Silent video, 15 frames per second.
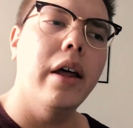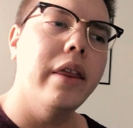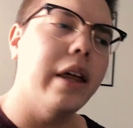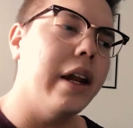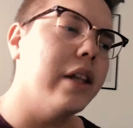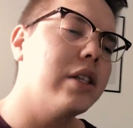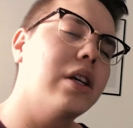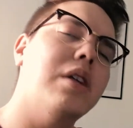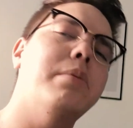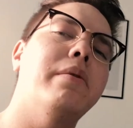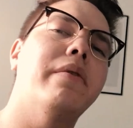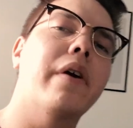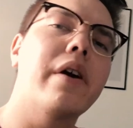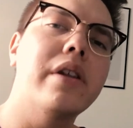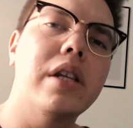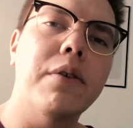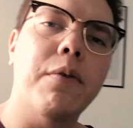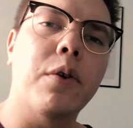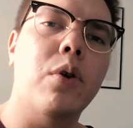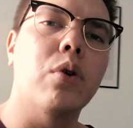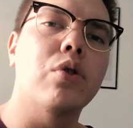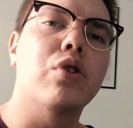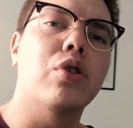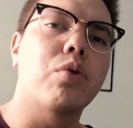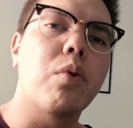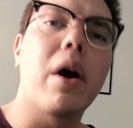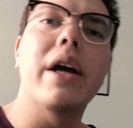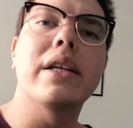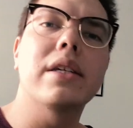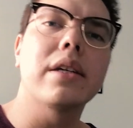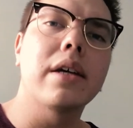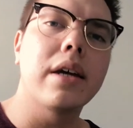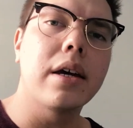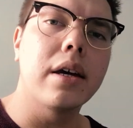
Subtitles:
then it's going to be very difficult to write